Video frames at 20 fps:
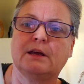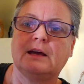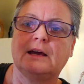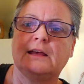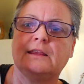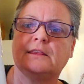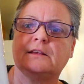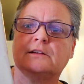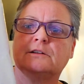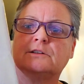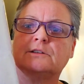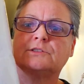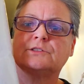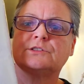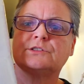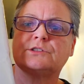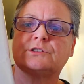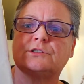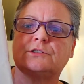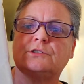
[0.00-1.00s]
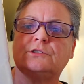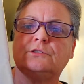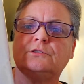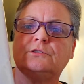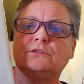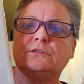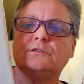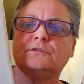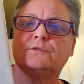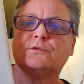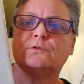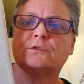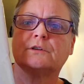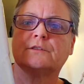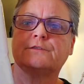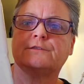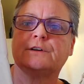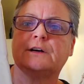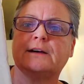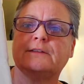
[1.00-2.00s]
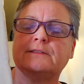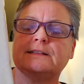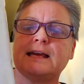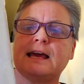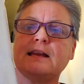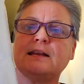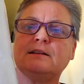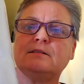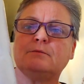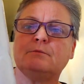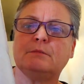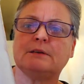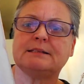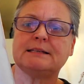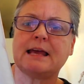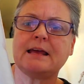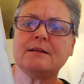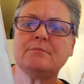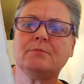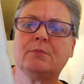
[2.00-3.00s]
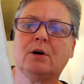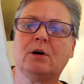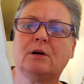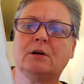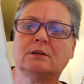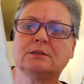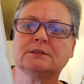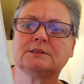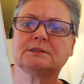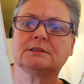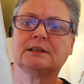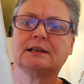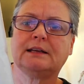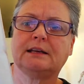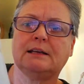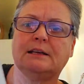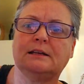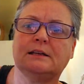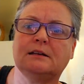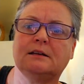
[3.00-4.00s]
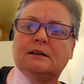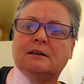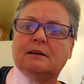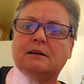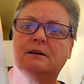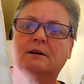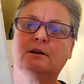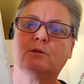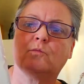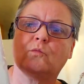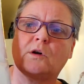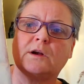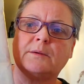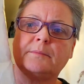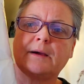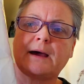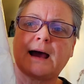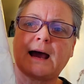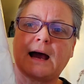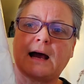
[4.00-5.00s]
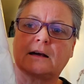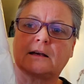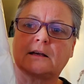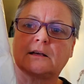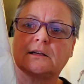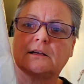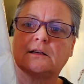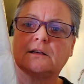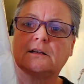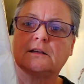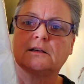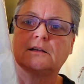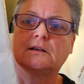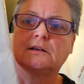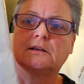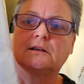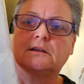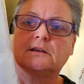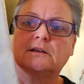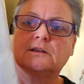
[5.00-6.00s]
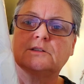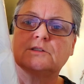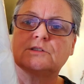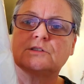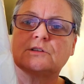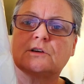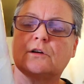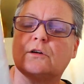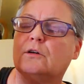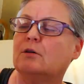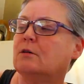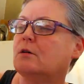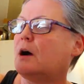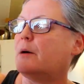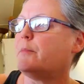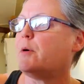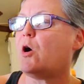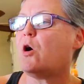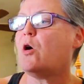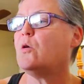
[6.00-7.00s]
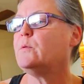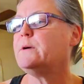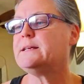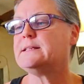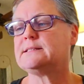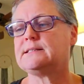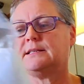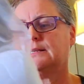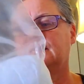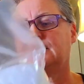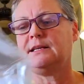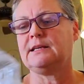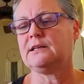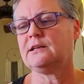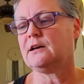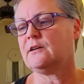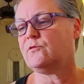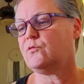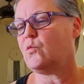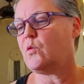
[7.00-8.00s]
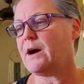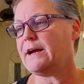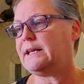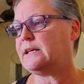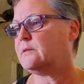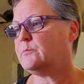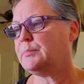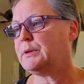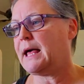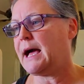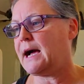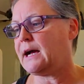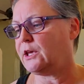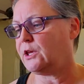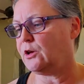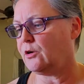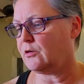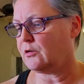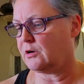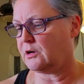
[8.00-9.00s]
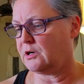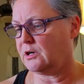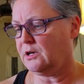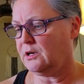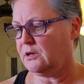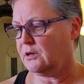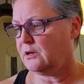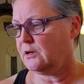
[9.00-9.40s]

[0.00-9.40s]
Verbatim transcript: And there's two, four, five, ten, ten balls in one pack. So I'm always in need of white and black yarn.